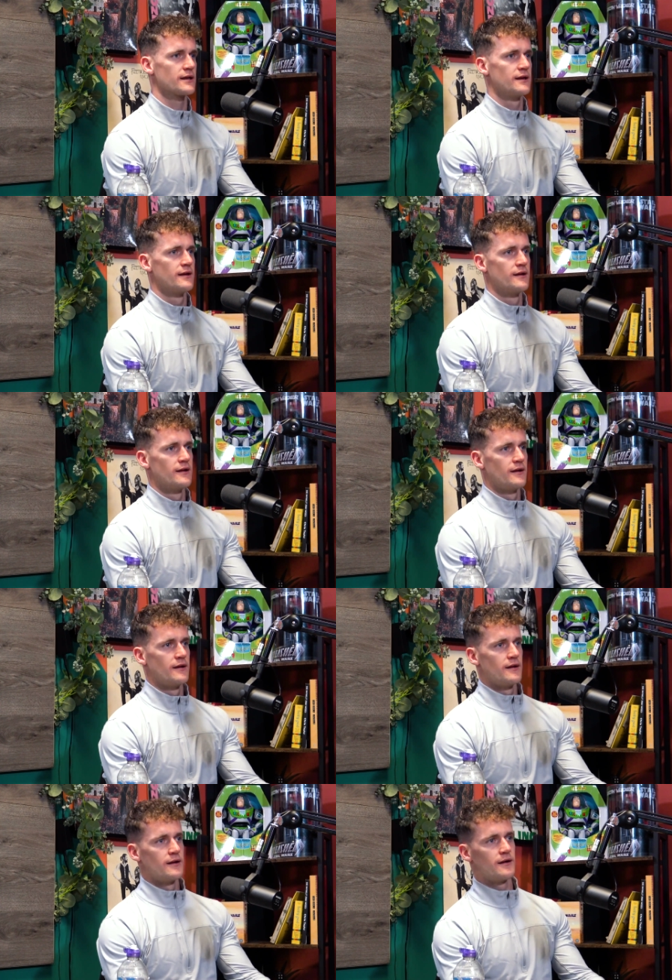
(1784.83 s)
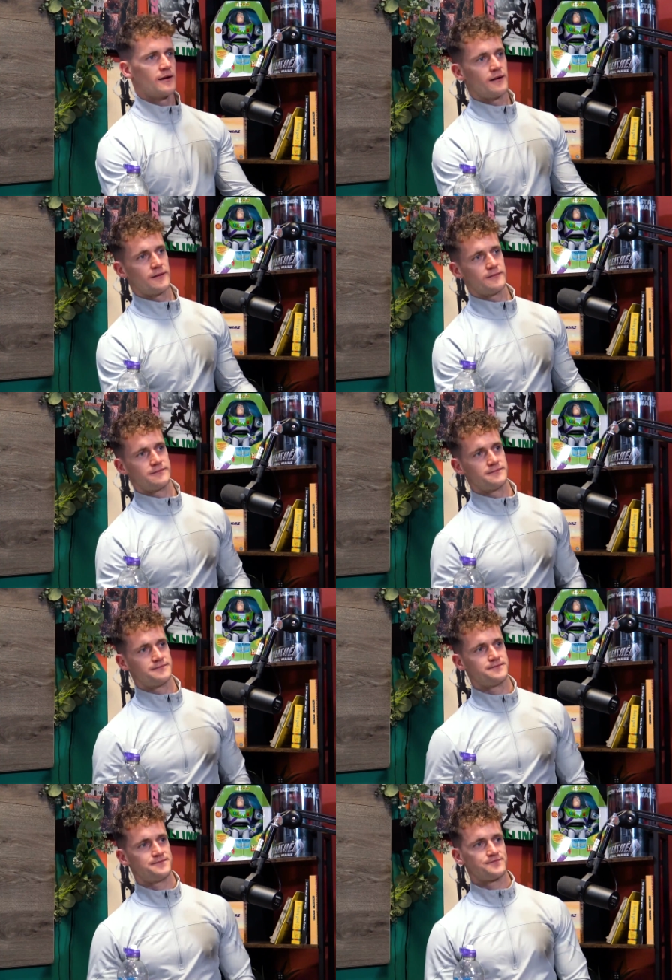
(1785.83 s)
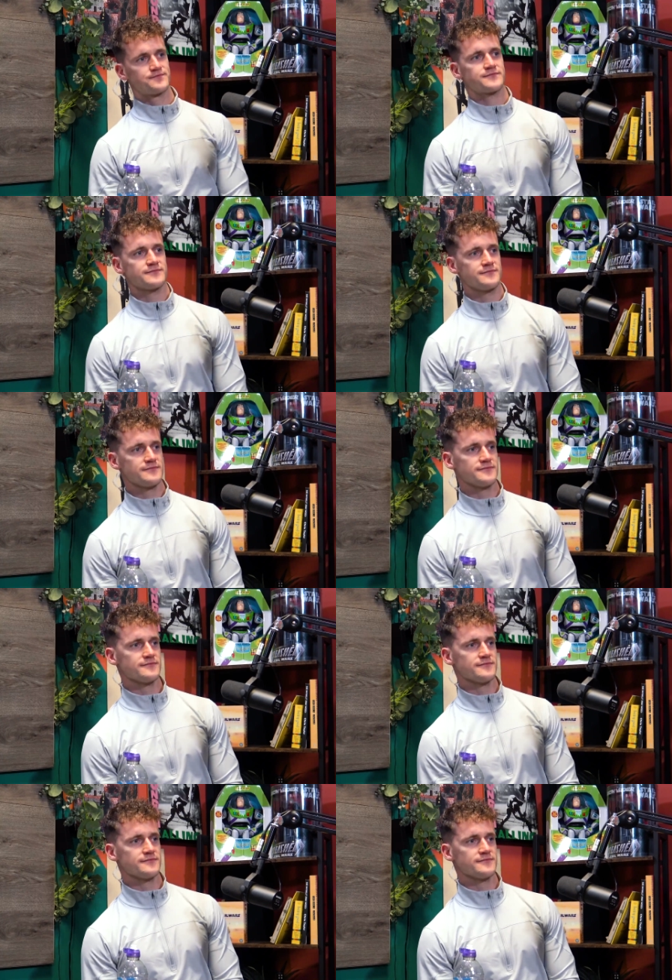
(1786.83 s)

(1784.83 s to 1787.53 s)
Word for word: Um, like I was gonna say,